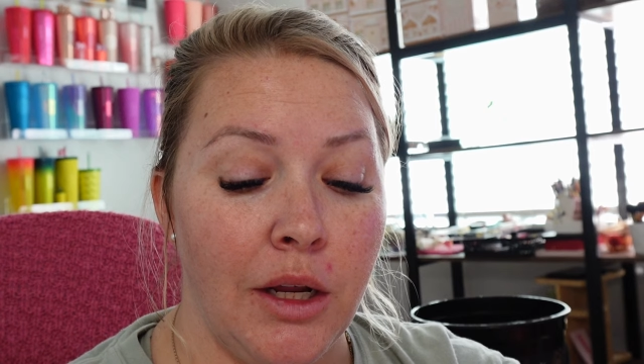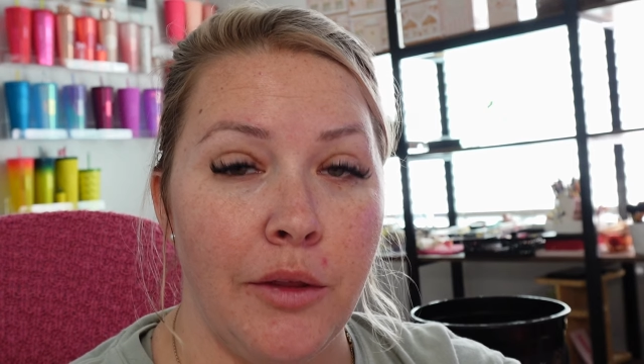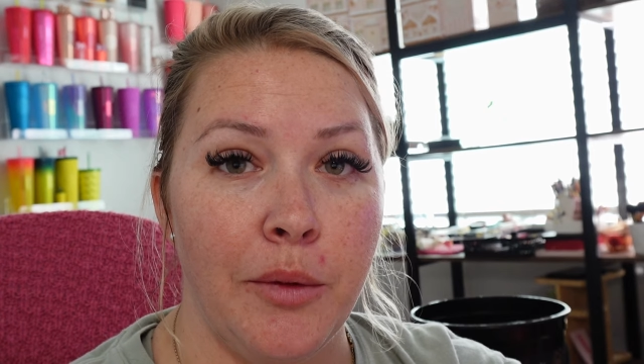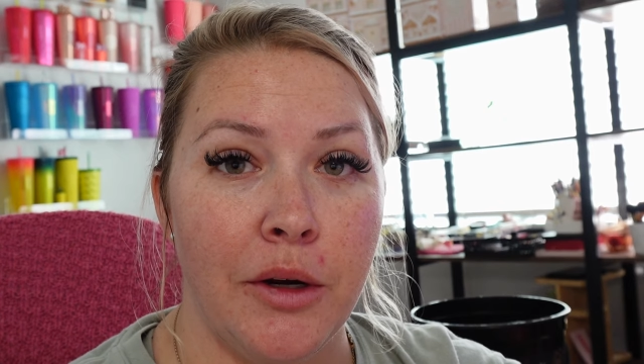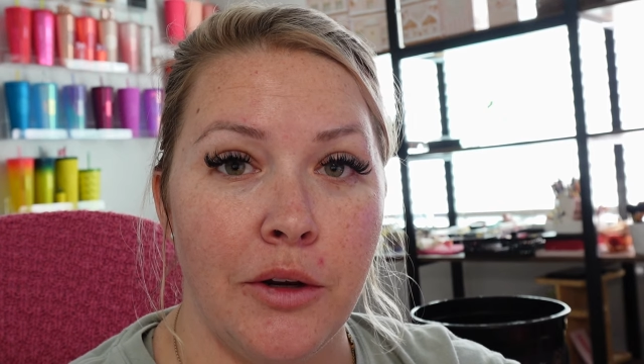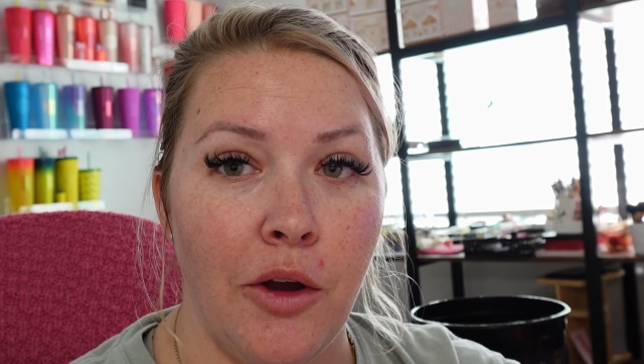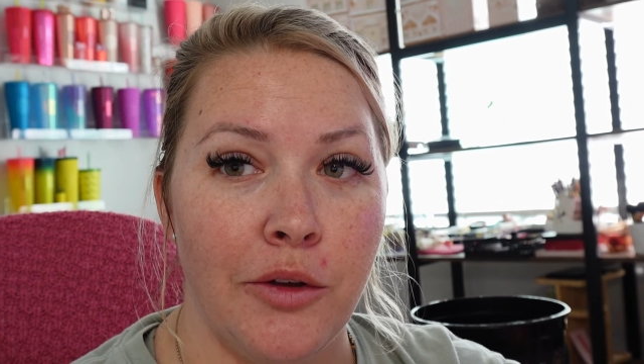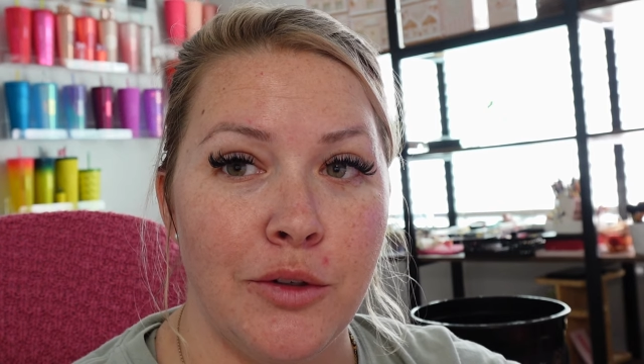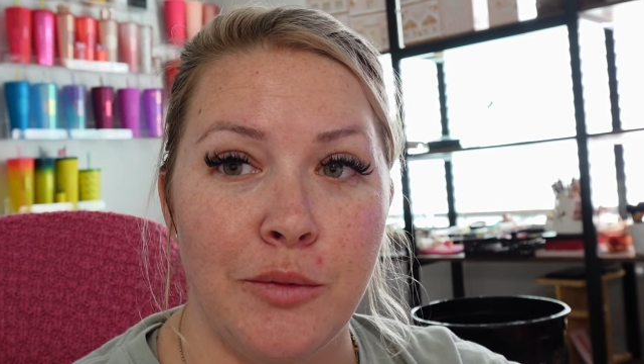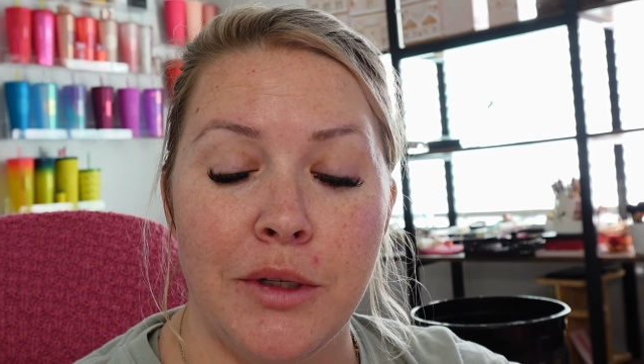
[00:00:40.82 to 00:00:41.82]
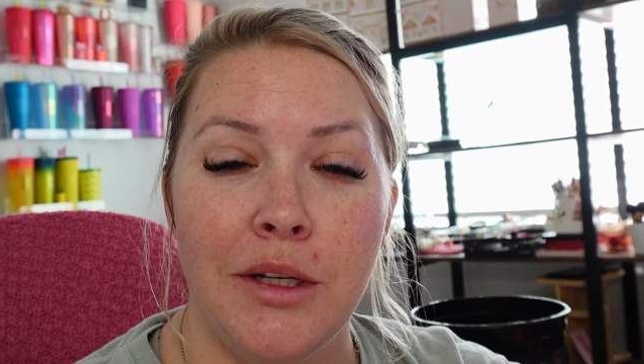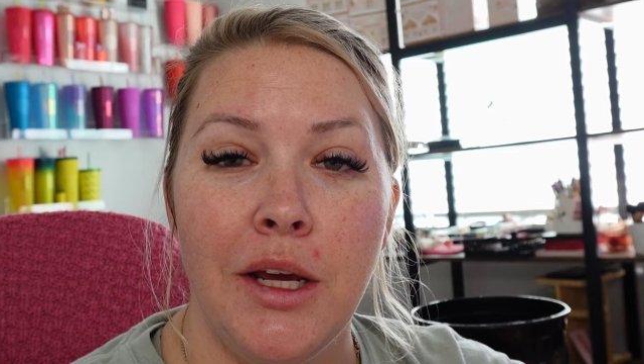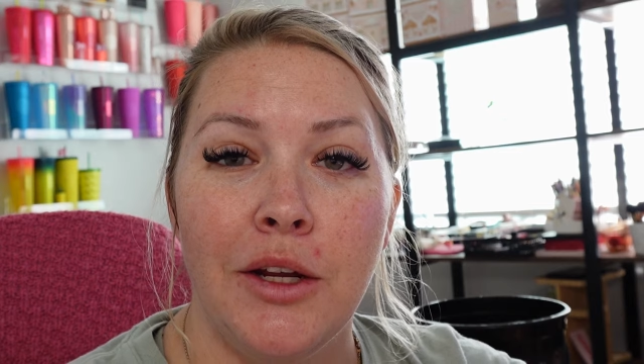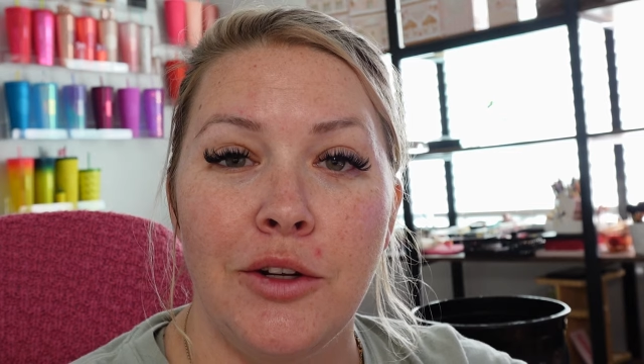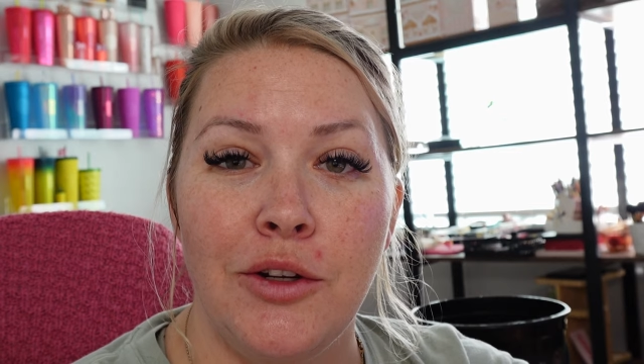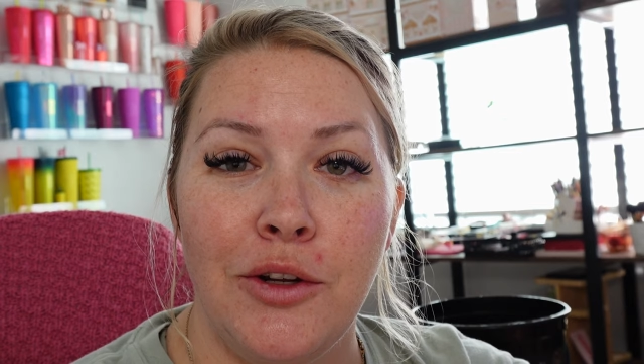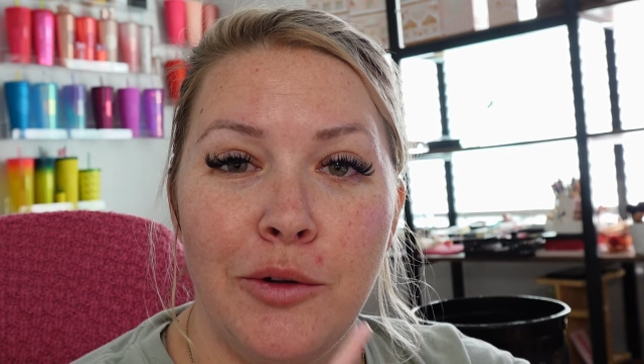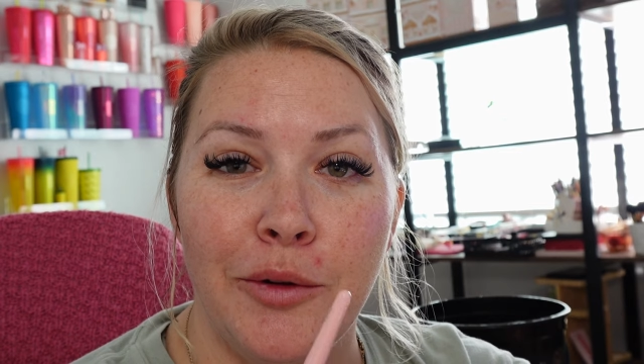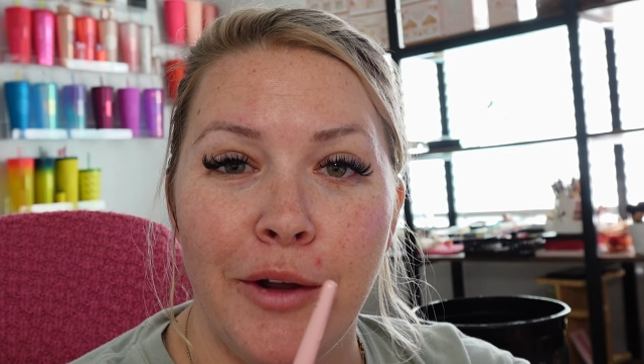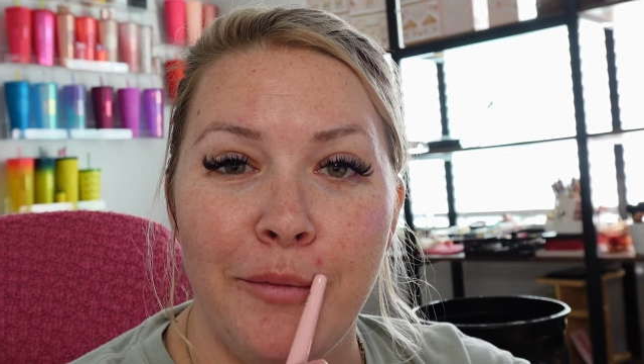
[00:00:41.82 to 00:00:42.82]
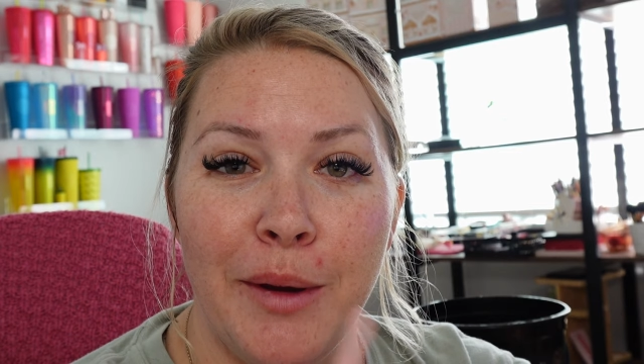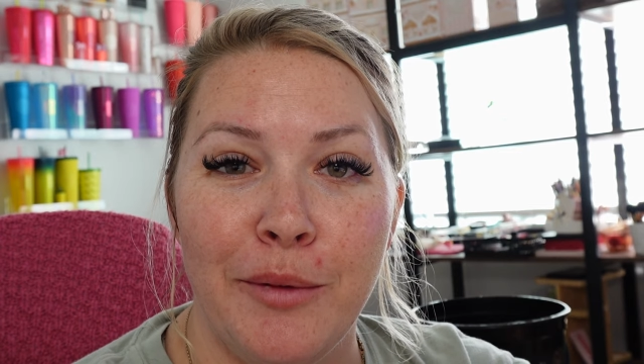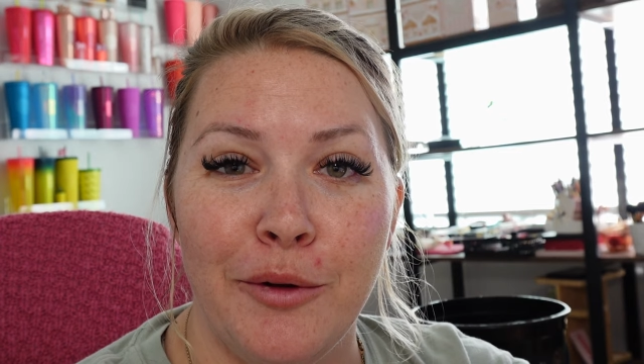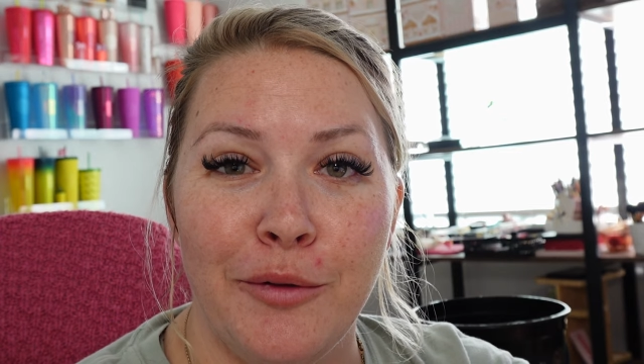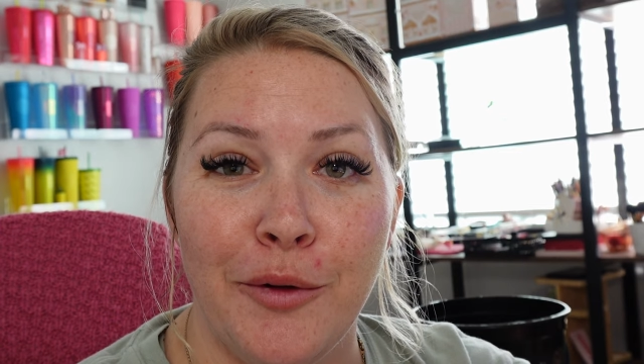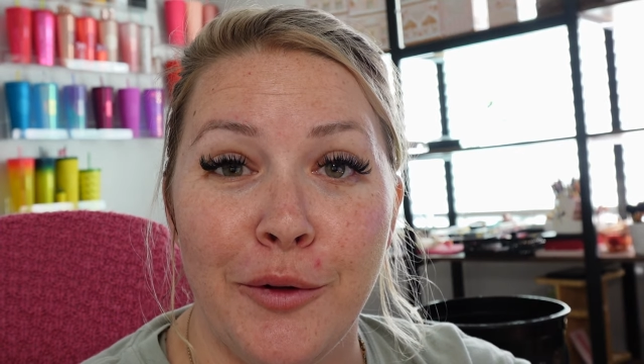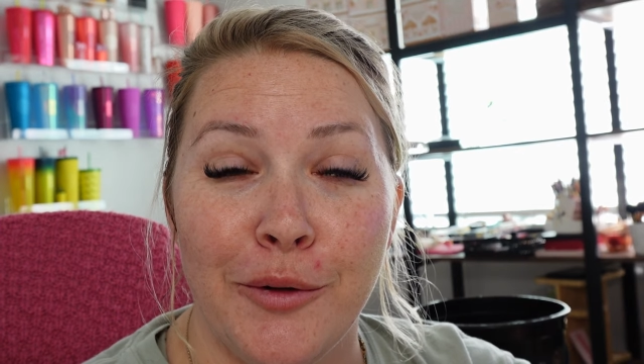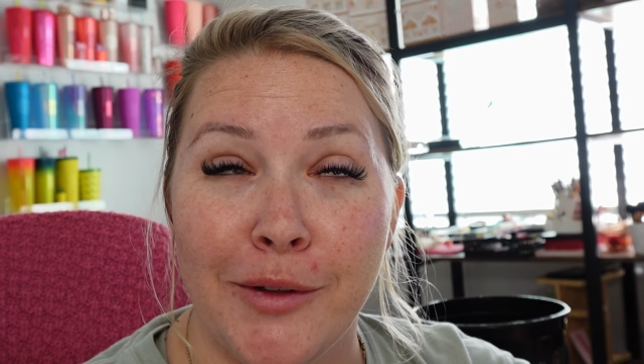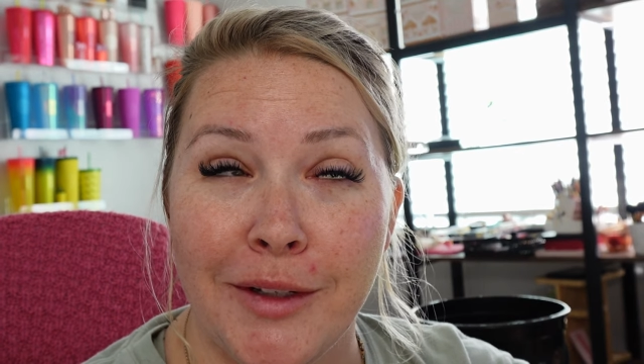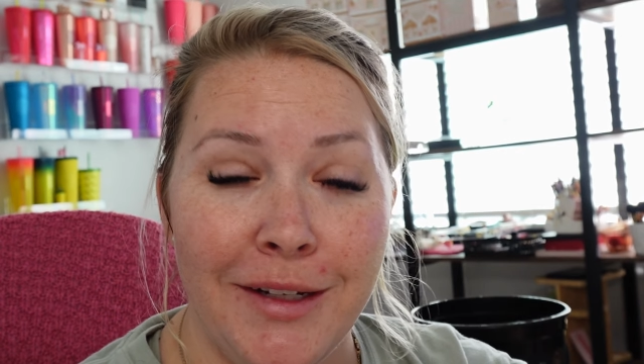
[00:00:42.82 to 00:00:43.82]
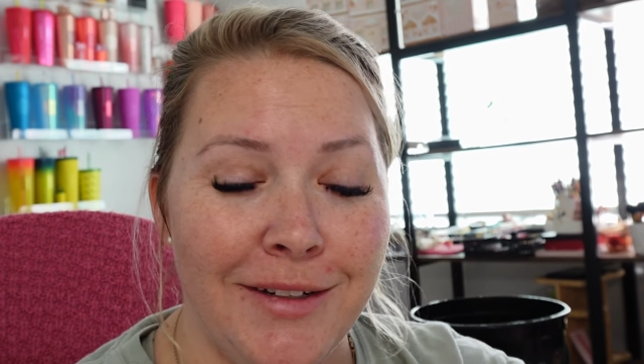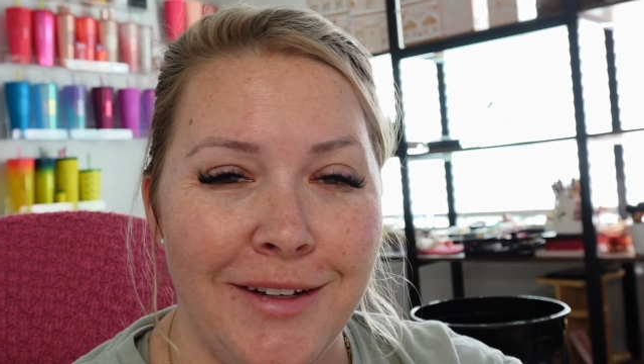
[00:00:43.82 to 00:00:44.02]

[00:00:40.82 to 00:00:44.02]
right, now that we are all zoomed in, do you love my beautiful little lit?